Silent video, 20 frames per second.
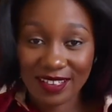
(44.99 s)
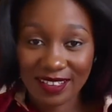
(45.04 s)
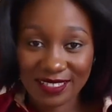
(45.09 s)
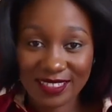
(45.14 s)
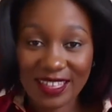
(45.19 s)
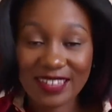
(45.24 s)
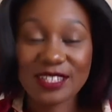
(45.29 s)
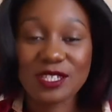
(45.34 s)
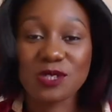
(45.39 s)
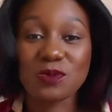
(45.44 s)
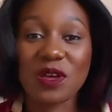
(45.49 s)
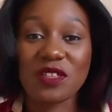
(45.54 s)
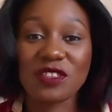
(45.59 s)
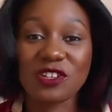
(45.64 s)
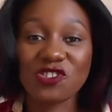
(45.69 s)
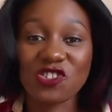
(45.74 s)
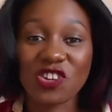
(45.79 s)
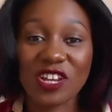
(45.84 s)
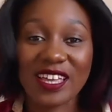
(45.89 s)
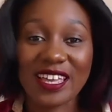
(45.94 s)
That is where the
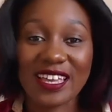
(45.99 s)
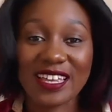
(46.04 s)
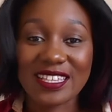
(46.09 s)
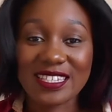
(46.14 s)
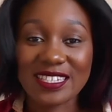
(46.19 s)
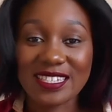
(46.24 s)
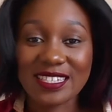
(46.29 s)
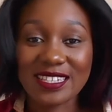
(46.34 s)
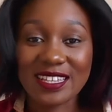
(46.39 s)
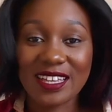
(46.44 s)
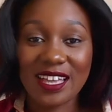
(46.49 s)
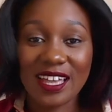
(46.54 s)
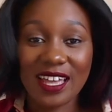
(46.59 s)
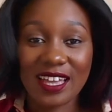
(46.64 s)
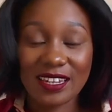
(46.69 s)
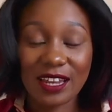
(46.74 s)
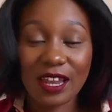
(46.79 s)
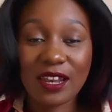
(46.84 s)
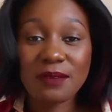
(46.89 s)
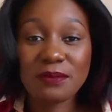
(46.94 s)
trick is.
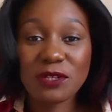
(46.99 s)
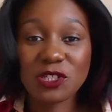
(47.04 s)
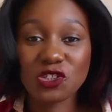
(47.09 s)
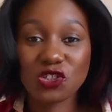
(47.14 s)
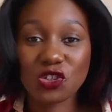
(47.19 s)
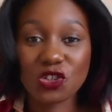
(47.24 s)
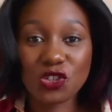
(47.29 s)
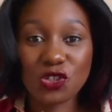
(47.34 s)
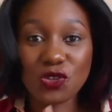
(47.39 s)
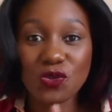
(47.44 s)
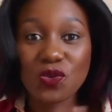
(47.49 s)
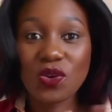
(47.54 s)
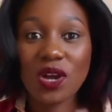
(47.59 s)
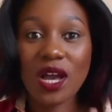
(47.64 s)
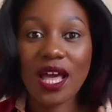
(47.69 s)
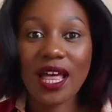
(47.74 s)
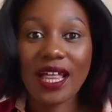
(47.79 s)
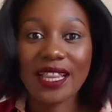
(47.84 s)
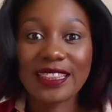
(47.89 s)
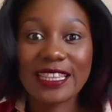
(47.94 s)
Now let me show you
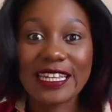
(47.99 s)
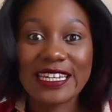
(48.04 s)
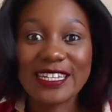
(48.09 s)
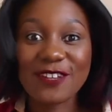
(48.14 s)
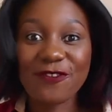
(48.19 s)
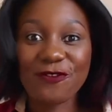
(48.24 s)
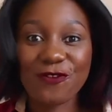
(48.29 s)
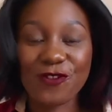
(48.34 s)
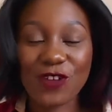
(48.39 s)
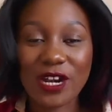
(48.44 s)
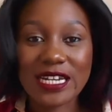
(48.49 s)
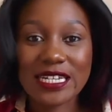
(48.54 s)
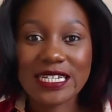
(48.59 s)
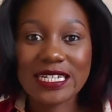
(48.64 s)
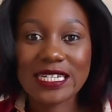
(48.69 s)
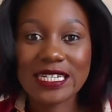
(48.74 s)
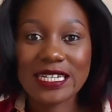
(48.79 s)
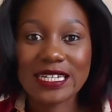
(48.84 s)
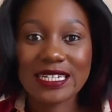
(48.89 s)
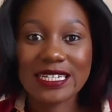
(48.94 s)
the
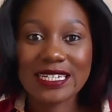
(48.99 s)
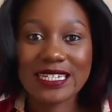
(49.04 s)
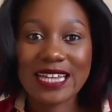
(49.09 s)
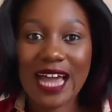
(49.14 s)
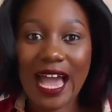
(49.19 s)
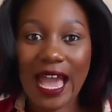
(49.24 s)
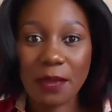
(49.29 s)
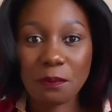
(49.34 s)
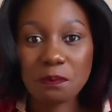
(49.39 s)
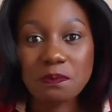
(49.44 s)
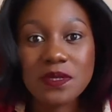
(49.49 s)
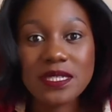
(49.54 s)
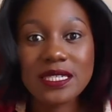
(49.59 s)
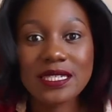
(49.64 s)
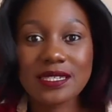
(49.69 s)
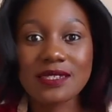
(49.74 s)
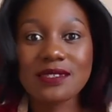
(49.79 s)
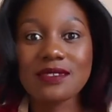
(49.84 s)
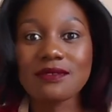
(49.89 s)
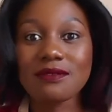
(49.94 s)
different
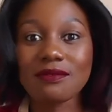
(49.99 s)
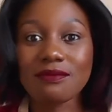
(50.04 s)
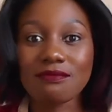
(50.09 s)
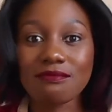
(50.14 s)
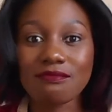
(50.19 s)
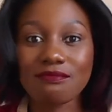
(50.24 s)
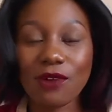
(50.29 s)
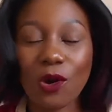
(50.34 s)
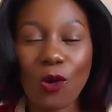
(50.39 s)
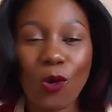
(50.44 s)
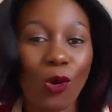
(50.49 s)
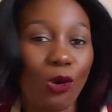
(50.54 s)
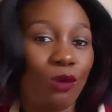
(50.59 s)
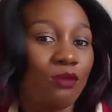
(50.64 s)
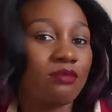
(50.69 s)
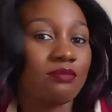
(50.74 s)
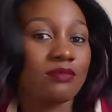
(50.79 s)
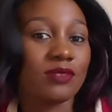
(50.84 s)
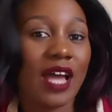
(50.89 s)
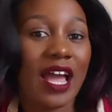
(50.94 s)
types of
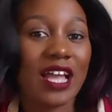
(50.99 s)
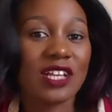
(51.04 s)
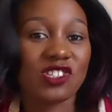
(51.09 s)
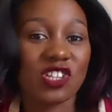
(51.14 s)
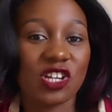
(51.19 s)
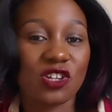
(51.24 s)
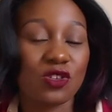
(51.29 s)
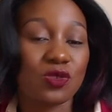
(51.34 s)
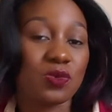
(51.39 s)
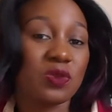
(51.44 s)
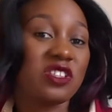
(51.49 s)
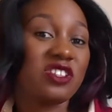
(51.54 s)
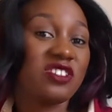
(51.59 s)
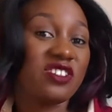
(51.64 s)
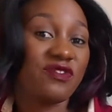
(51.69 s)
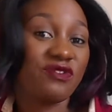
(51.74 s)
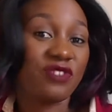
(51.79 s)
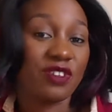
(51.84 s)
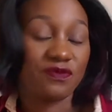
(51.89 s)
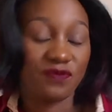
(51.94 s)
eyeshadows with a
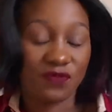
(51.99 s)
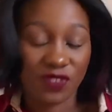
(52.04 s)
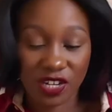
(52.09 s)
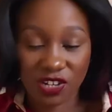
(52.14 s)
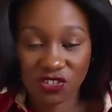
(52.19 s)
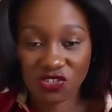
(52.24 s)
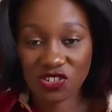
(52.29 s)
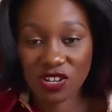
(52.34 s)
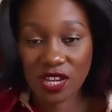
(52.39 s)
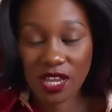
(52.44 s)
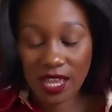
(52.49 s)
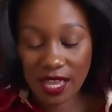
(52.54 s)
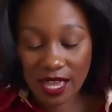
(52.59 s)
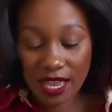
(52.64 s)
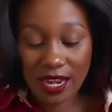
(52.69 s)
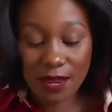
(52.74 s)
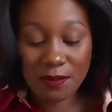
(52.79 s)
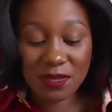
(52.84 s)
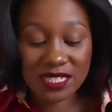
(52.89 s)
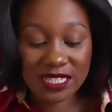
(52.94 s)
different finish.
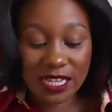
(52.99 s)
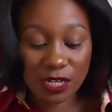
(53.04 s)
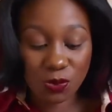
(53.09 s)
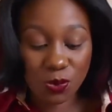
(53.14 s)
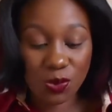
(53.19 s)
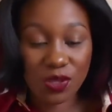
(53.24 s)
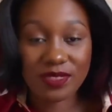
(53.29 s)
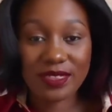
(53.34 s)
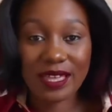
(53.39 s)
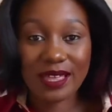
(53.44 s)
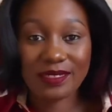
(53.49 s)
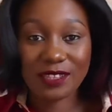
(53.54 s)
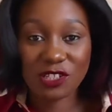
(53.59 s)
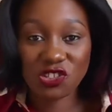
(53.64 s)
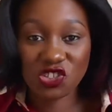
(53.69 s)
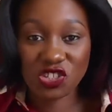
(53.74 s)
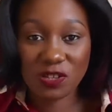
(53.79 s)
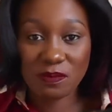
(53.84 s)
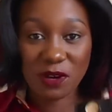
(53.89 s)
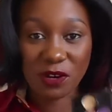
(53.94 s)
Let me start with the
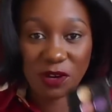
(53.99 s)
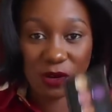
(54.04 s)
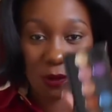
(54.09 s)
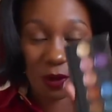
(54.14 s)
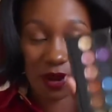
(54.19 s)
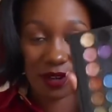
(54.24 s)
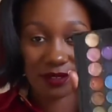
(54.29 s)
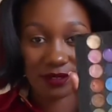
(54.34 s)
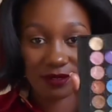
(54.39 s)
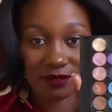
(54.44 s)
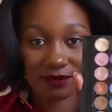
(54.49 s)
shimmery one.